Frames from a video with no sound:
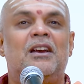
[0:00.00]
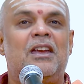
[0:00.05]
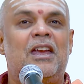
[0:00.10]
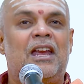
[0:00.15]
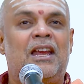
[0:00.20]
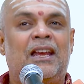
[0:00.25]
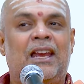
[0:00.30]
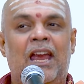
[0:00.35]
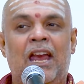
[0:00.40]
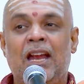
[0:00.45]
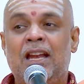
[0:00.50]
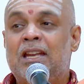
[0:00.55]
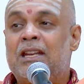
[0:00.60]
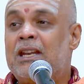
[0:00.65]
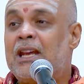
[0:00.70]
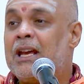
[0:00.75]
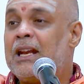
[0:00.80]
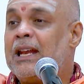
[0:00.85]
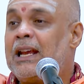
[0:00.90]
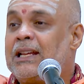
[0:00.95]
in
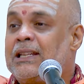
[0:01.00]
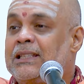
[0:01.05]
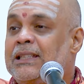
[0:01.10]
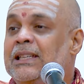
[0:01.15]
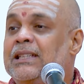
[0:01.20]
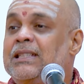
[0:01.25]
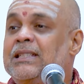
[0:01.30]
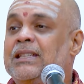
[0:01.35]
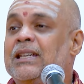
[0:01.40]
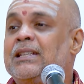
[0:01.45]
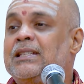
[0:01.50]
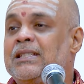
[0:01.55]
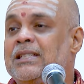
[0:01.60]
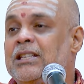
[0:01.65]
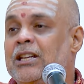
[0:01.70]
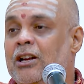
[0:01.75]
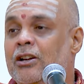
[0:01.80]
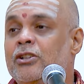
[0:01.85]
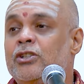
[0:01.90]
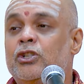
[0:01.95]
their existence
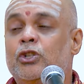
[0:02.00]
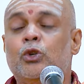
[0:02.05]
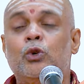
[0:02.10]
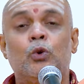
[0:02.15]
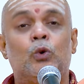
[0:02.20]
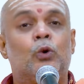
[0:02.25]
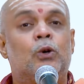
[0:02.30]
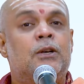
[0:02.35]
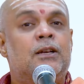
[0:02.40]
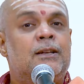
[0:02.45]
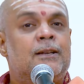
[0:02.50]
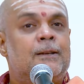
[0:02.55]
starts to